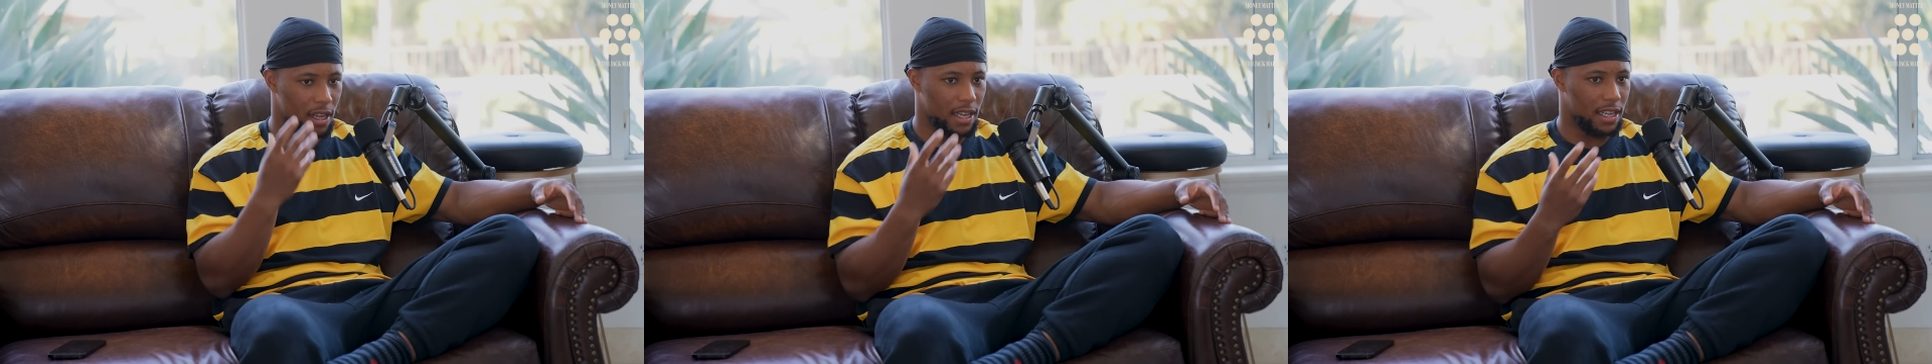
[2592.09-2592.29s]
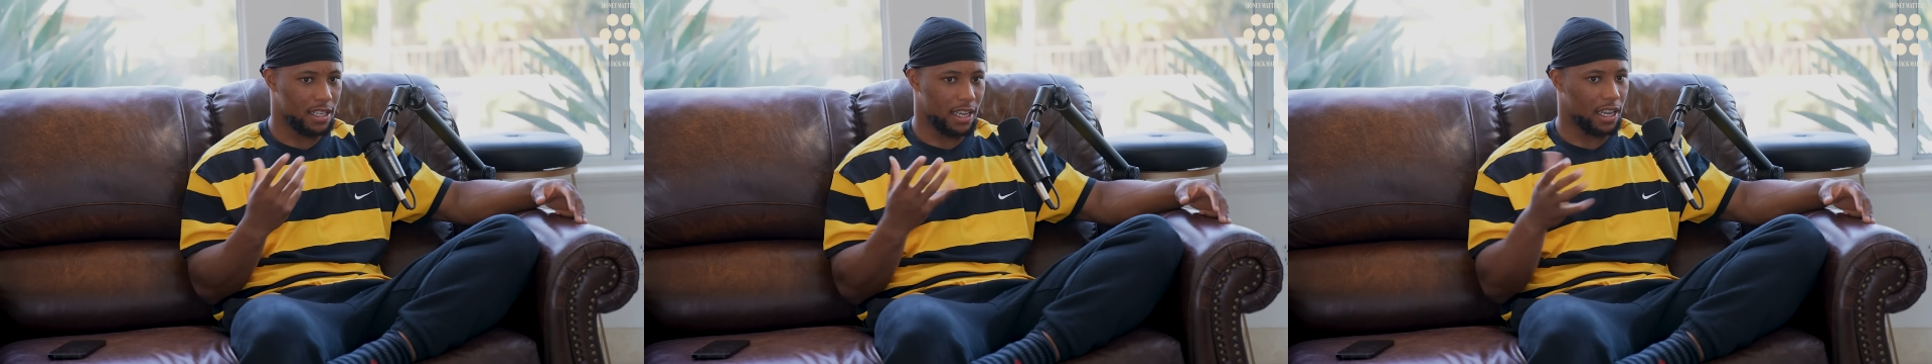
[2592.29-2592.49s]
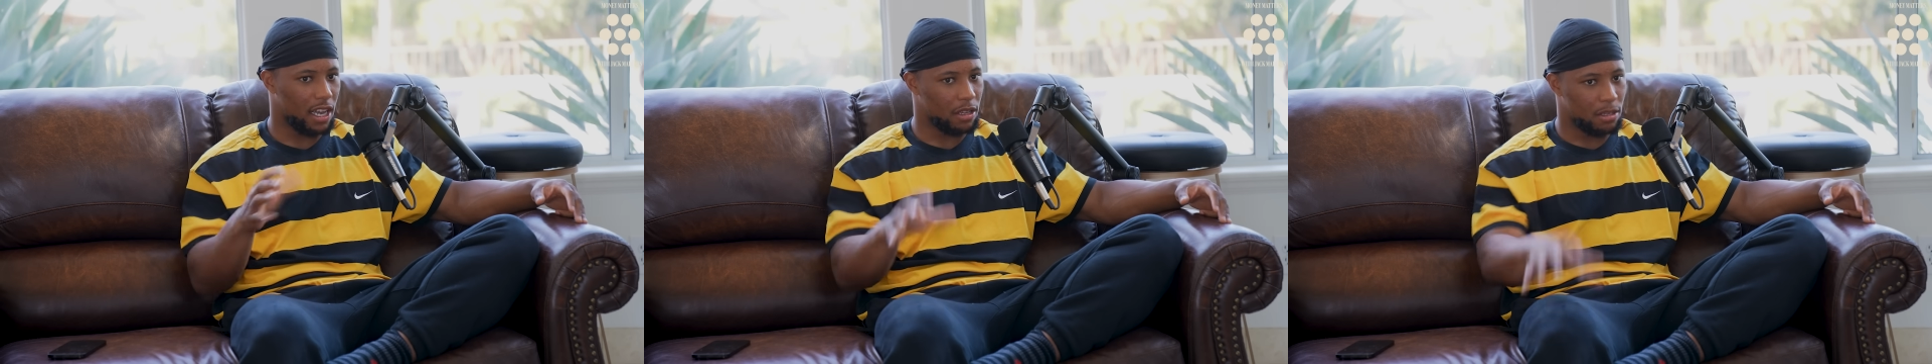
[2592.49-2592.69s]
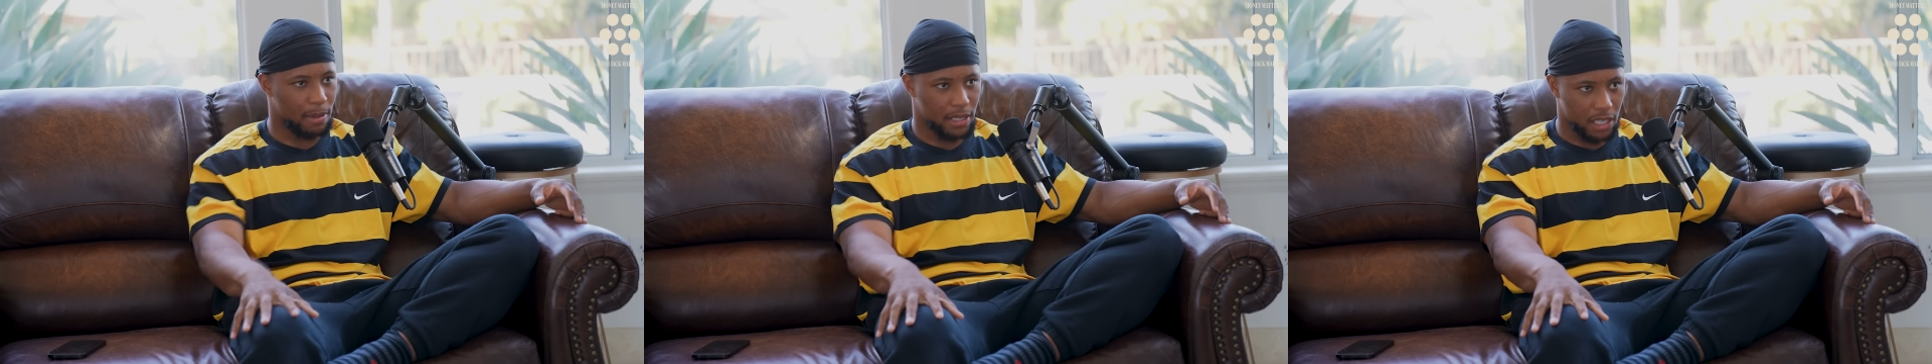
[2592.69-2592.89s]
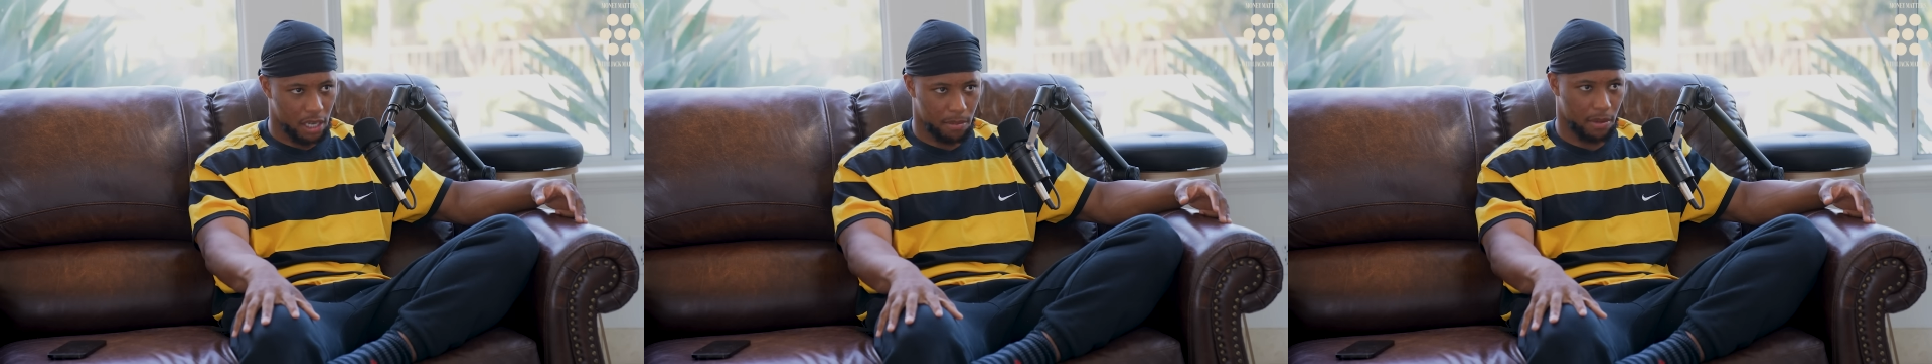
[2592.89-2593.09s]
it's like,
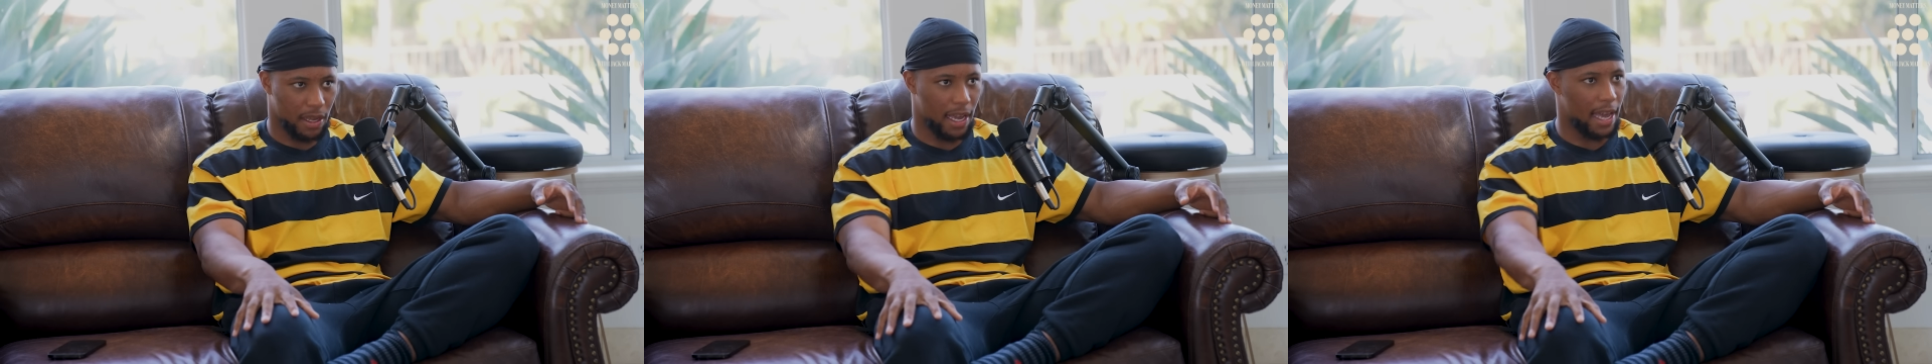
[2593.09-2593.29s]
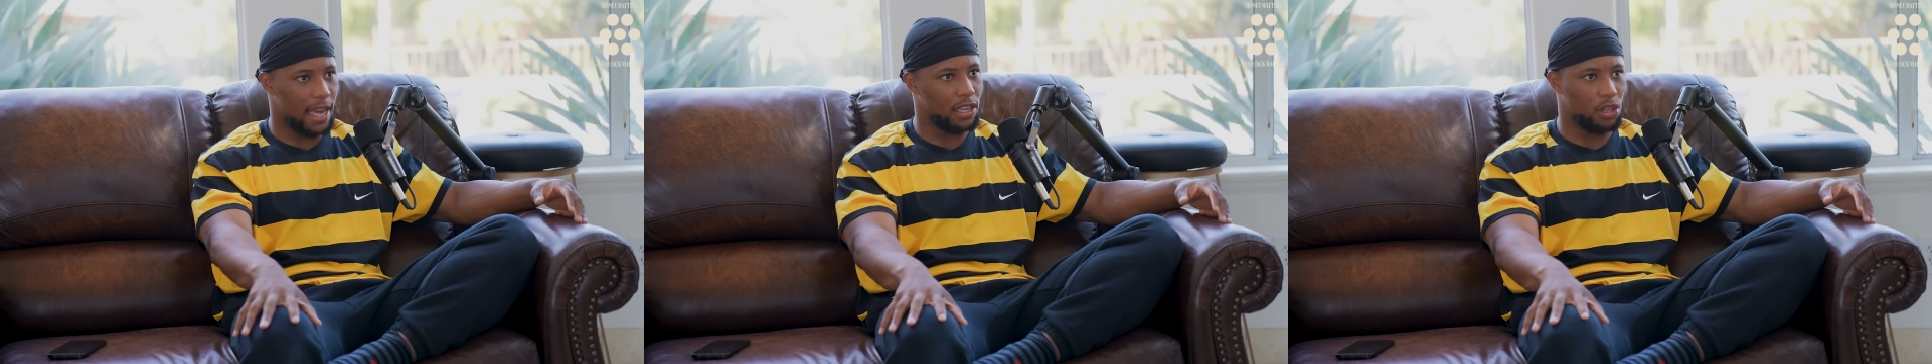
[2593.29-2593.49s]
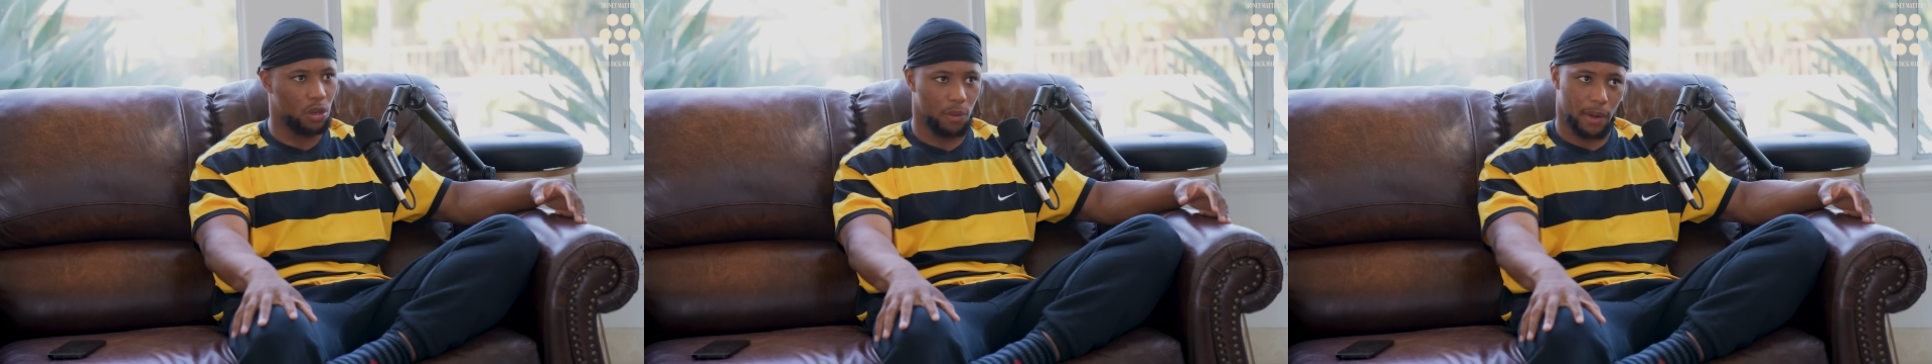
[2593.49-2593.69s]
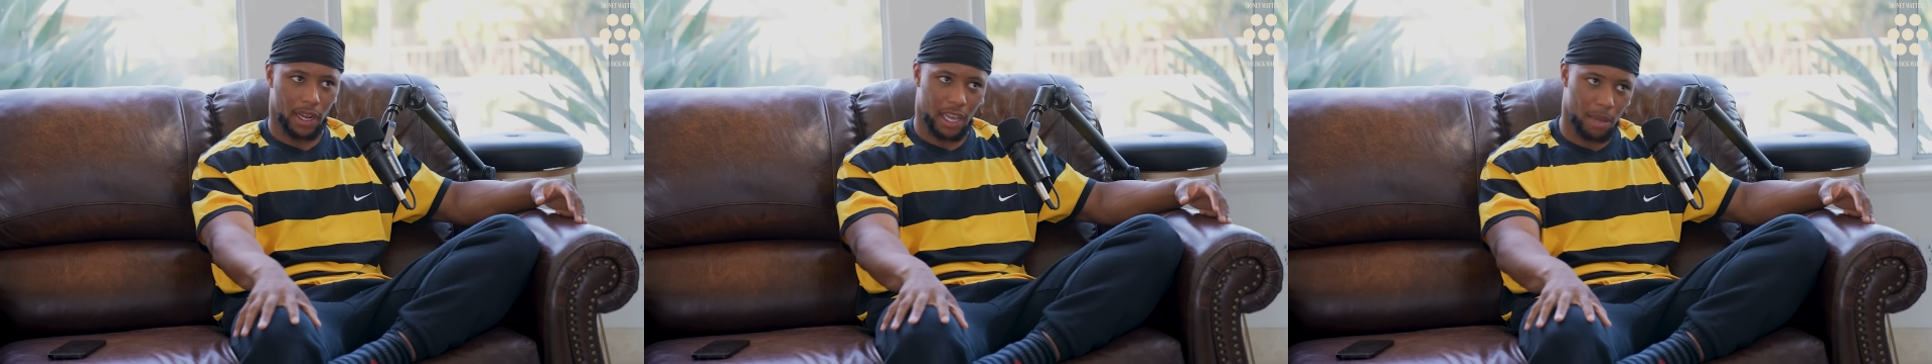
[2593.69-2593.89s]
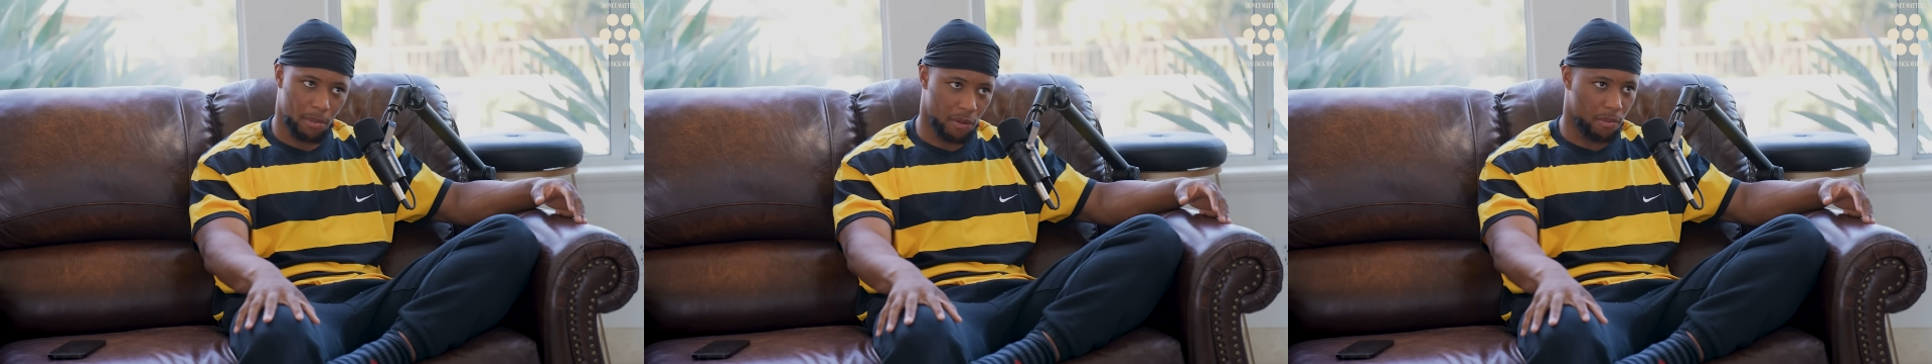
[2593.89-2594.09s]
especially like I had to do it when I
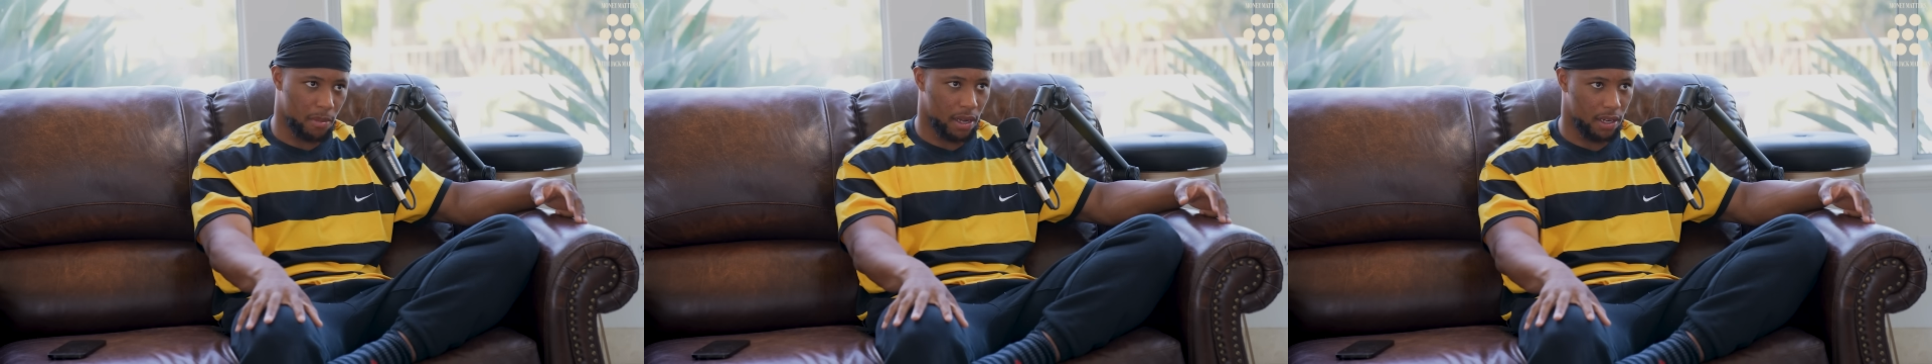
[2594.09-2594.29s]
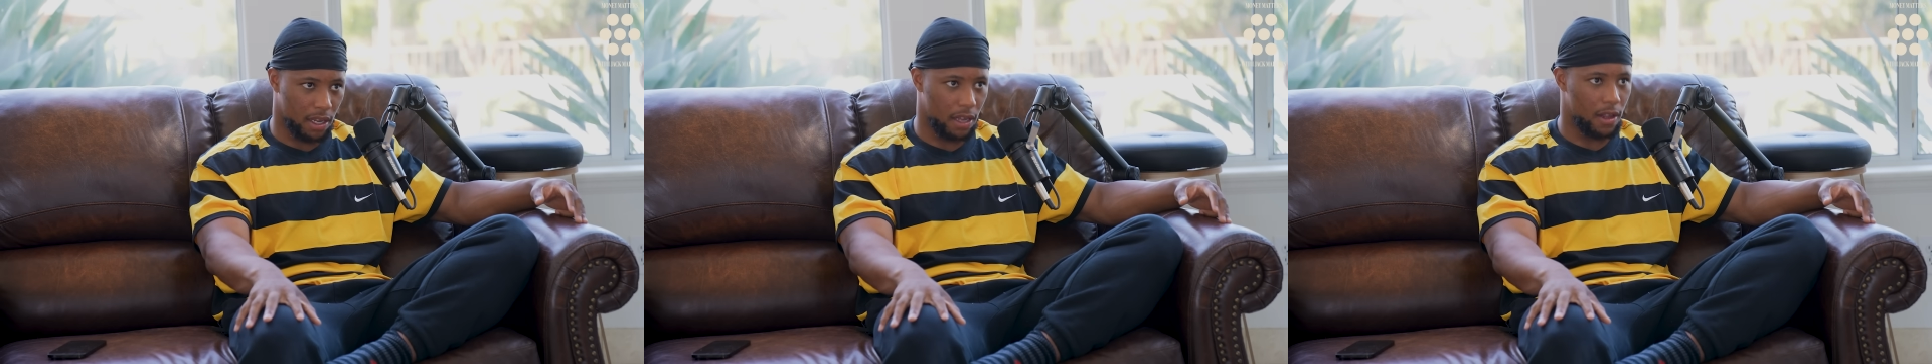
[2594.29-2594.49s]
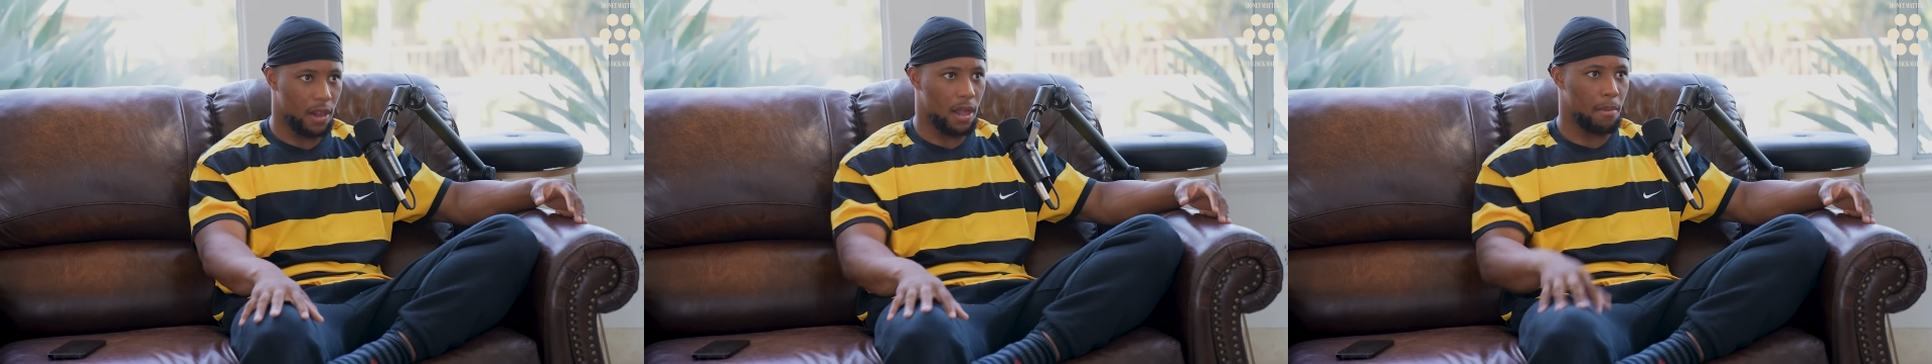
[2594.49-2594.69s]
came back from my knee.